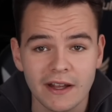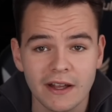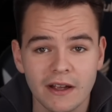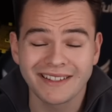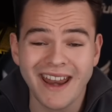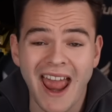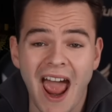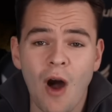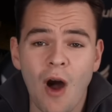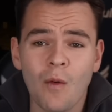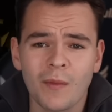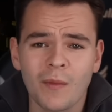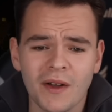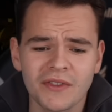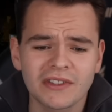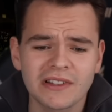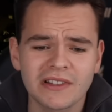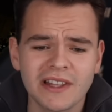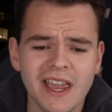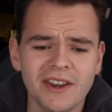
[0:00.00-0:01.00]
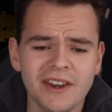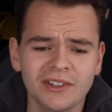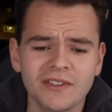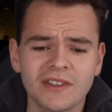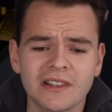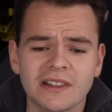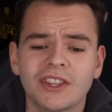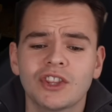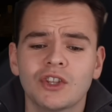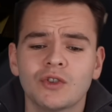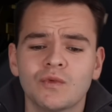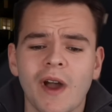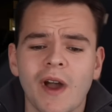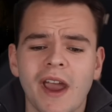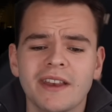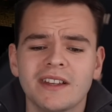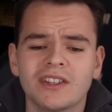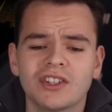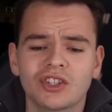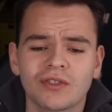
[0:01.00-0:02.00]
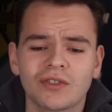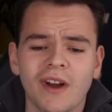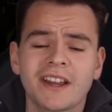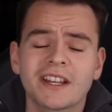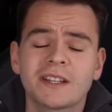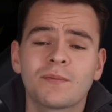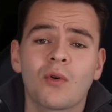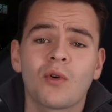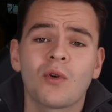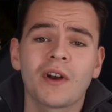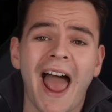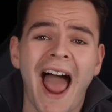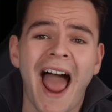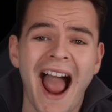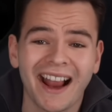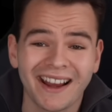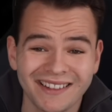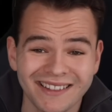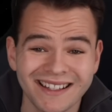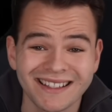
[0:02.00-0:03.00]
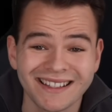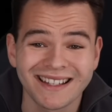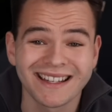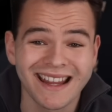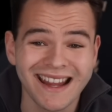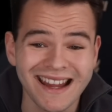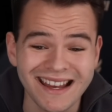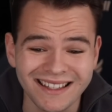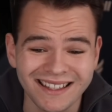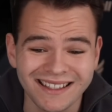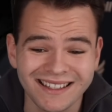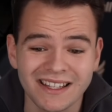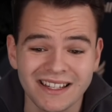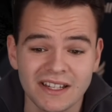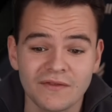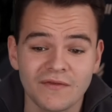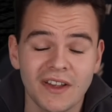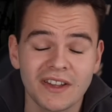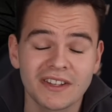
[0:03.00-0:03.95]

And now, months later, the Lithuanian Transport Accident and Incident